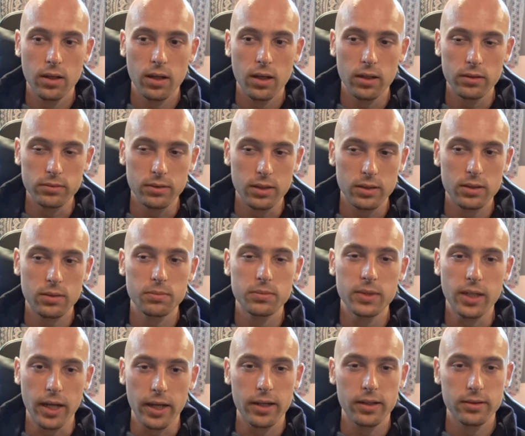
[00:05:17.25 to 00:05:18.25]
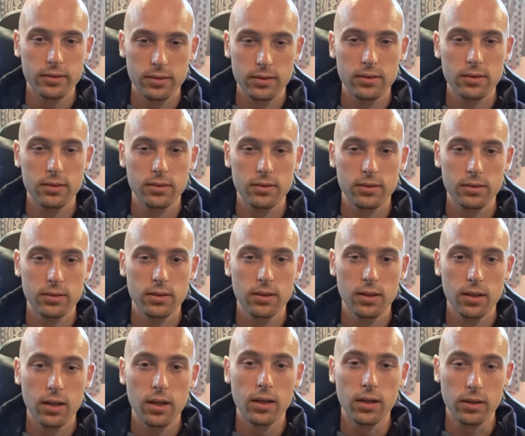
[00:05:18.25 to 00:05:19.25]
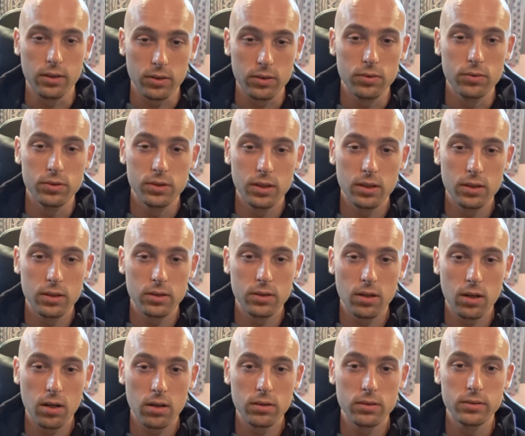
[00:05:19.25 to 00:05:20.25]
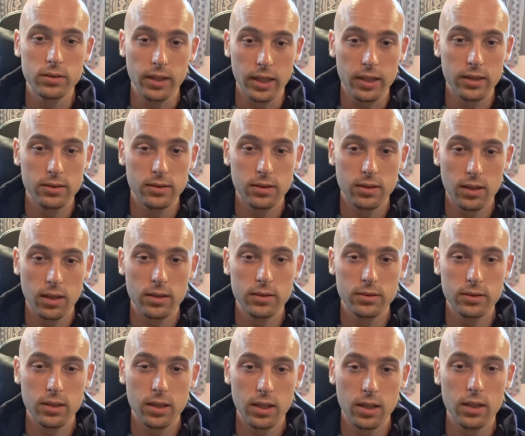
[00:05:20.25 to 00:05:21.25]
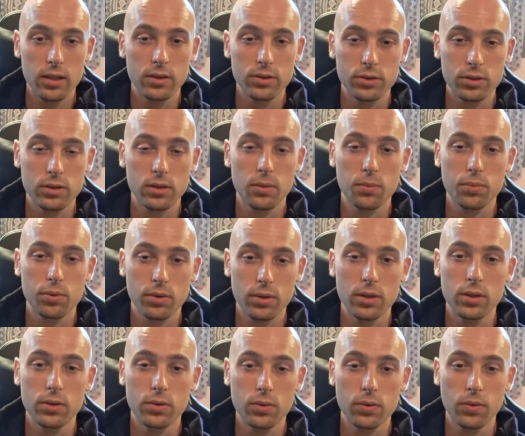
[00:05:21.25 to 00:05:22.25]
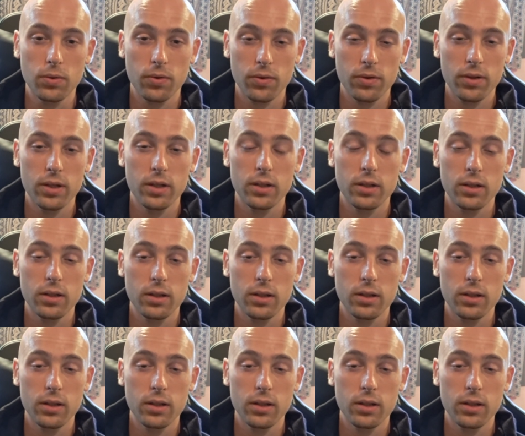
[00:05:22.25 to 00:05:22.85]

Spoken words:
It lets them dance. An acoustic guitar dancing on stage is a pretty cool thing.